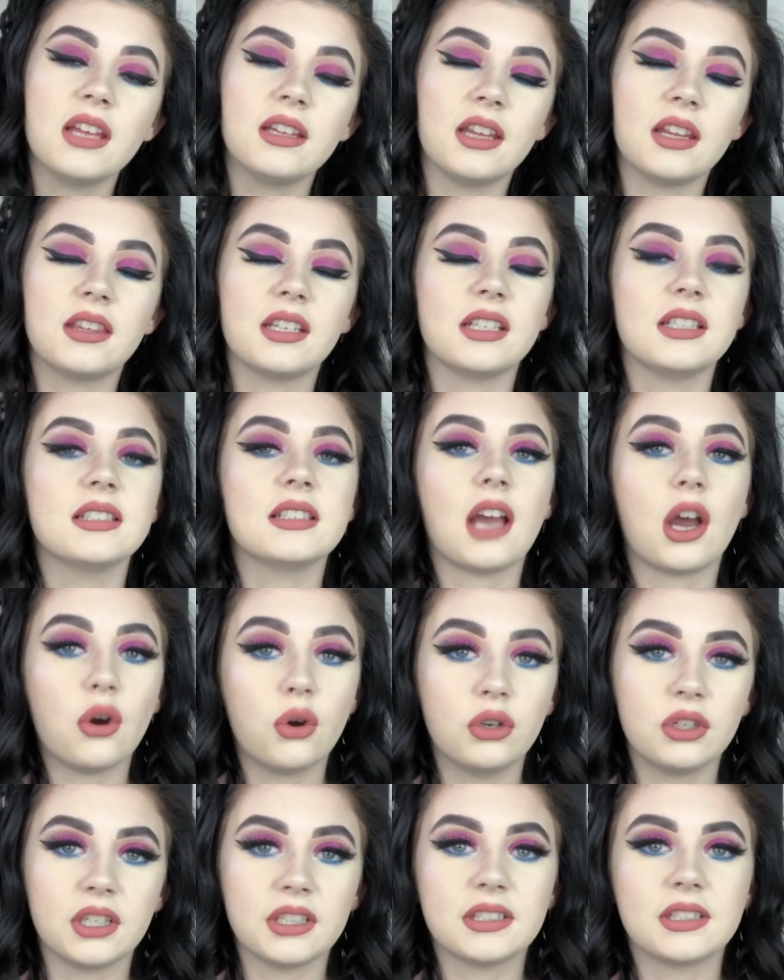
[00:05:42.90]
The thing is that
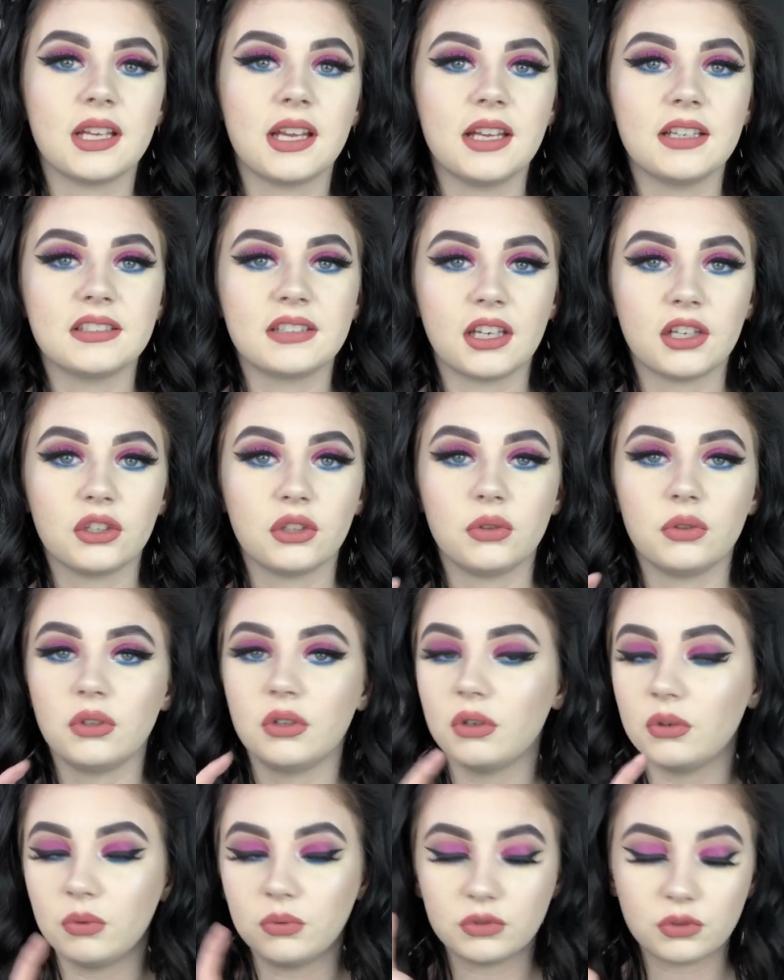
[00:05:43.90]
Huda says that you
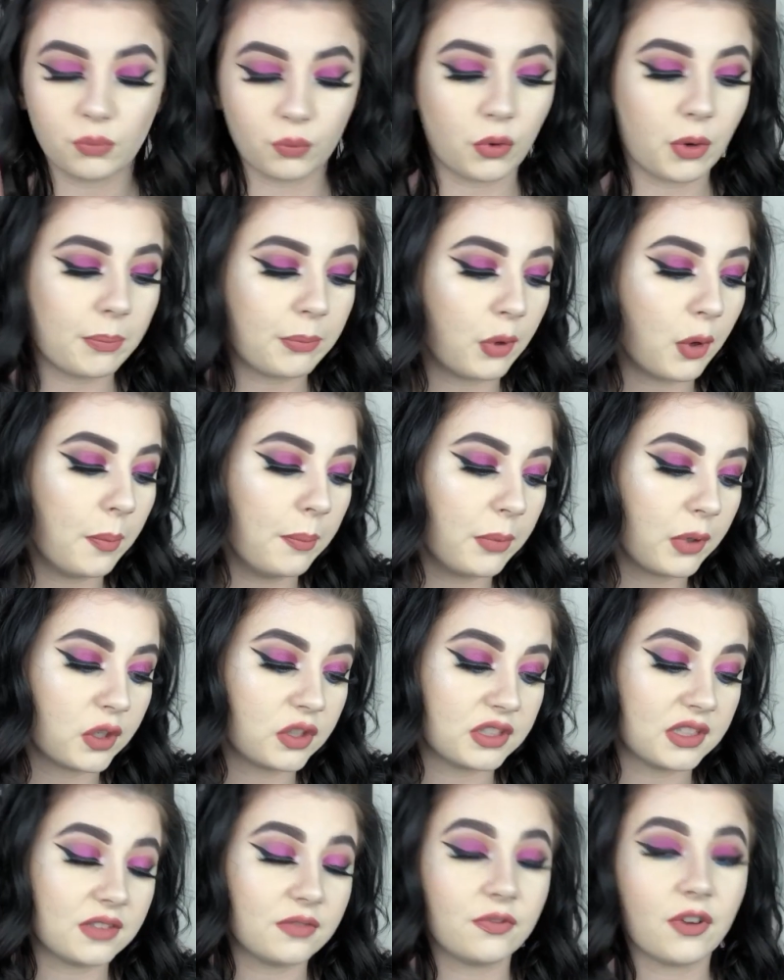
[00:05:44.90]
use 1 pump
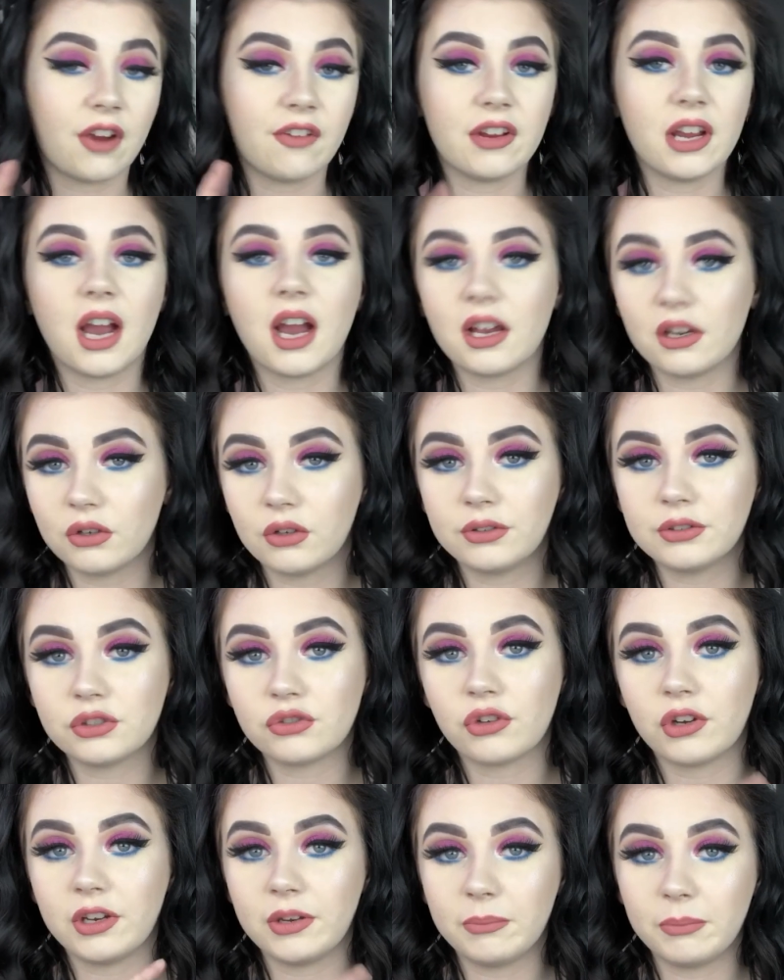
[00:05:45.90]
because it's very highly
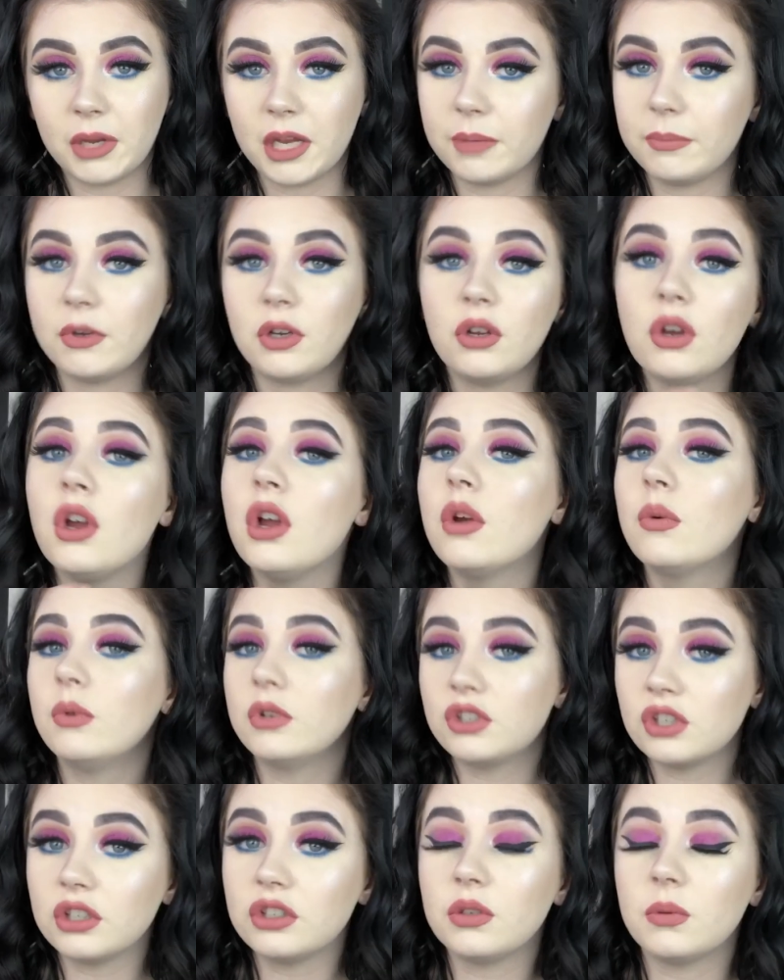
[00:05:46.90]
concentrated in pigment,
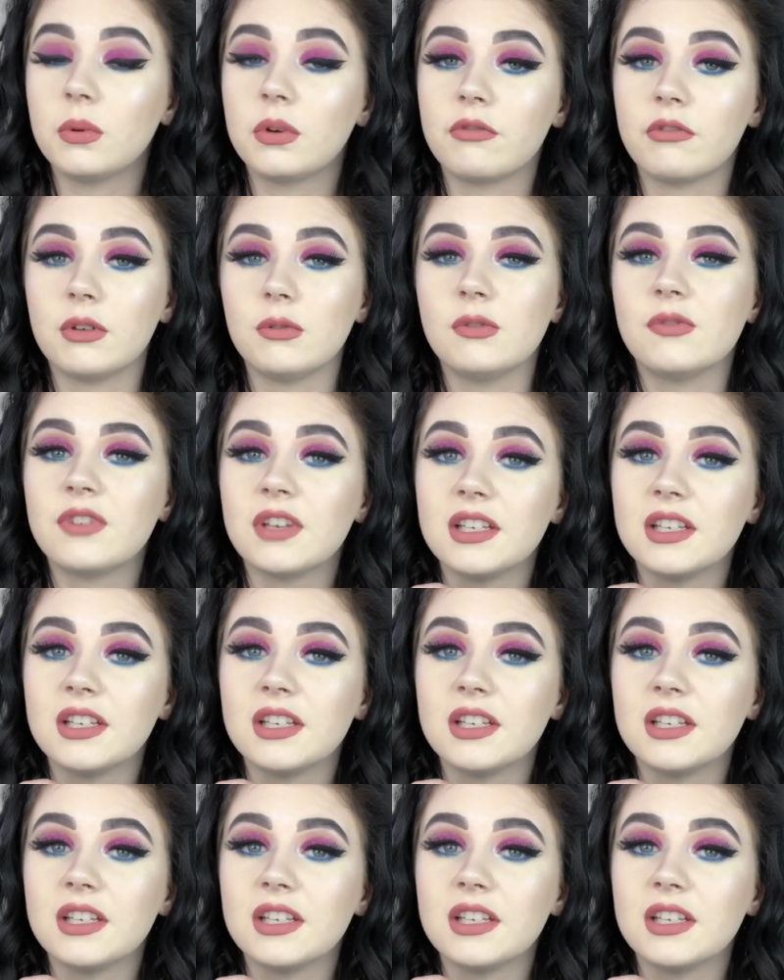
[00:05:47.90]
which I do agree with.